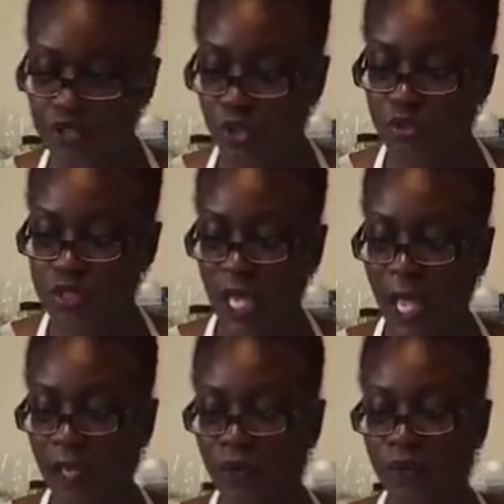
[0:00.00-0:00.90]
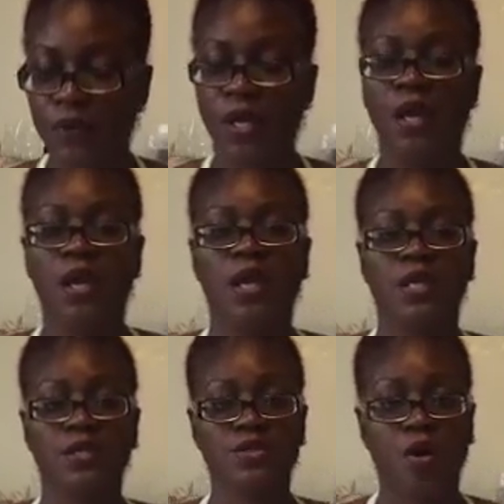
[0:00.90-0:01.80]
So tallow
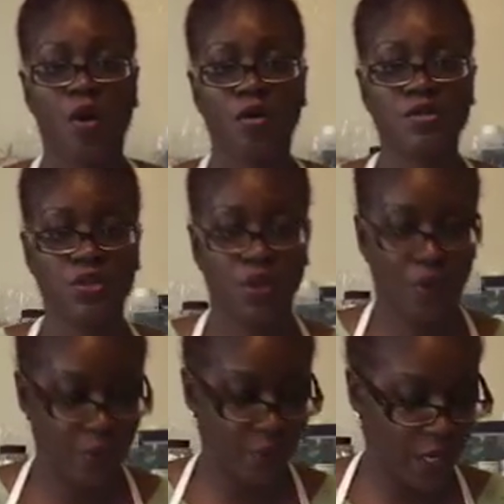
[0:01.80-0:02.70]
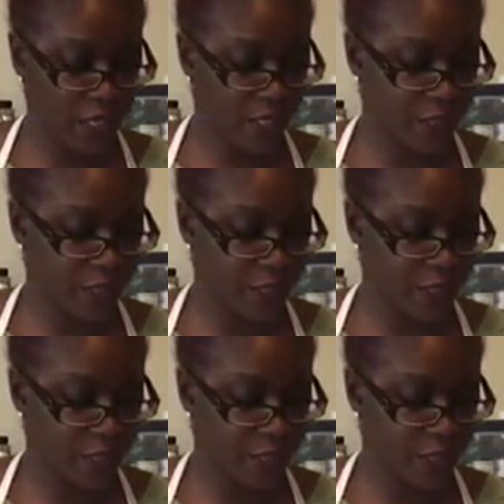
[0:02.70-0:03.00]
is also